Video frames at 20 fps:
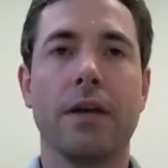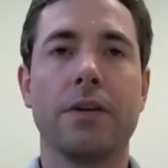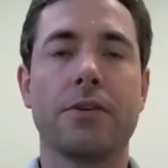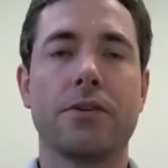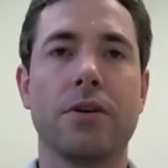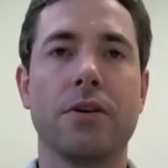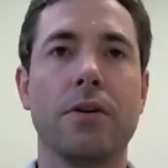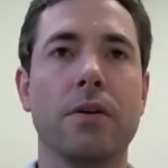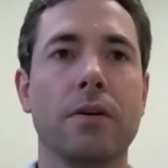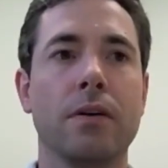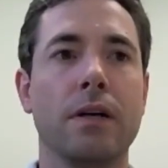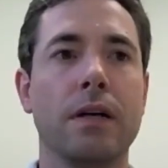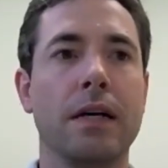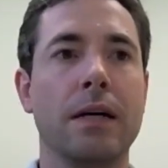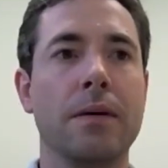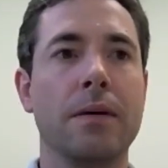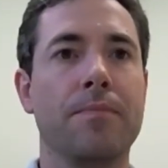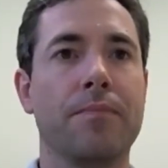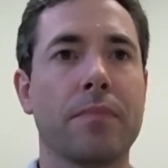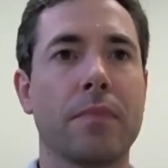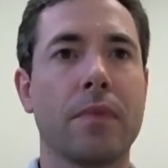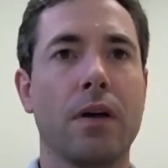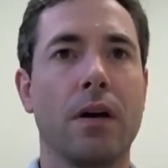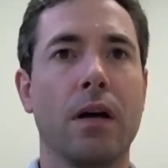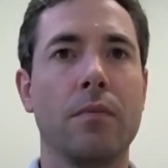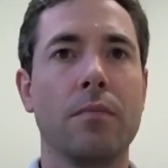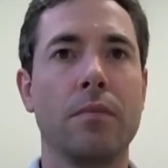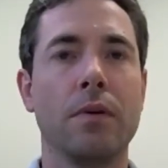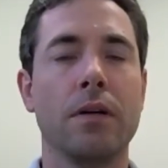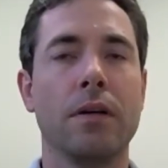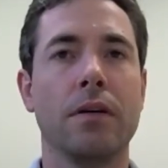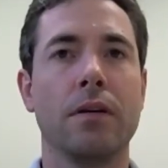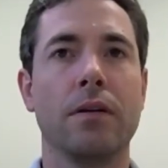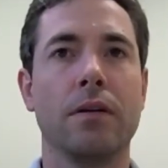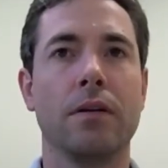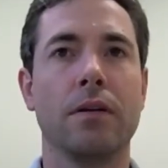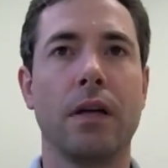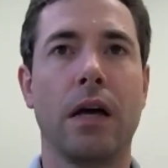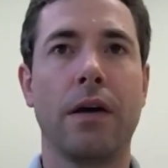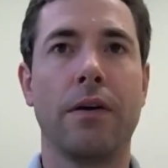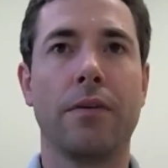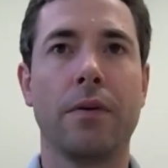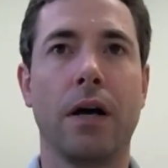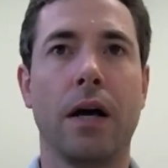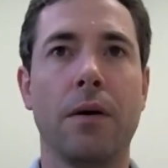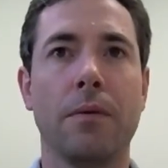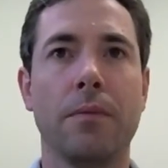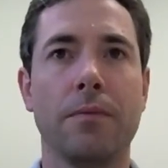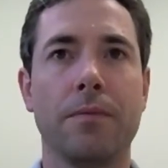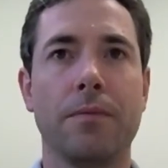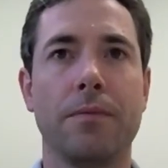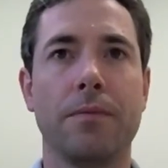So I